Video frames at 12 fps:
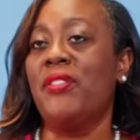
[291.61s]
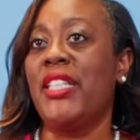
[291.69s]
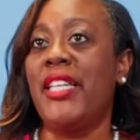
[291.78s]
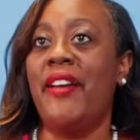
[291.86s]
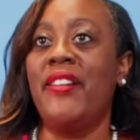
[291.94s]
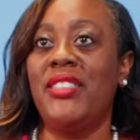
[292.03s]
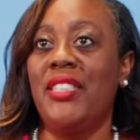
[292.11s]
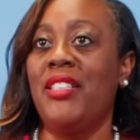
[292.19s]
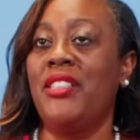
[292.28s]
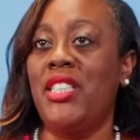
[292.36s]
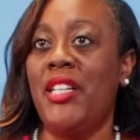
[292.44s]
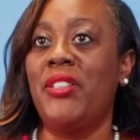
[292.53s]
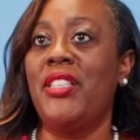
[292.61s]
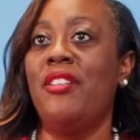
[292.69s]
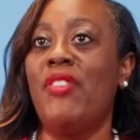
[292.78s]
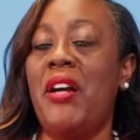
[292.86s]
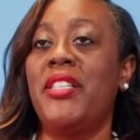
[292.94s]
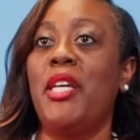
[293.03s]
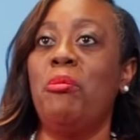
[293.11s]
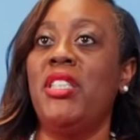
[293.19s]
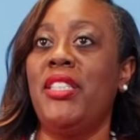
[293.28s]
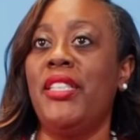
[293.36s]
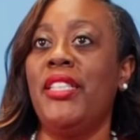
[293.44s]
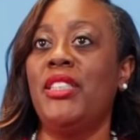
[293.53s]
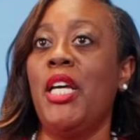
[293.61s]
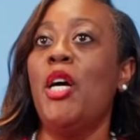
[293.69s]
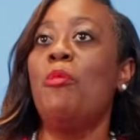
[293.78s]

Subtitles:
the character and integrity of our neighborhoods,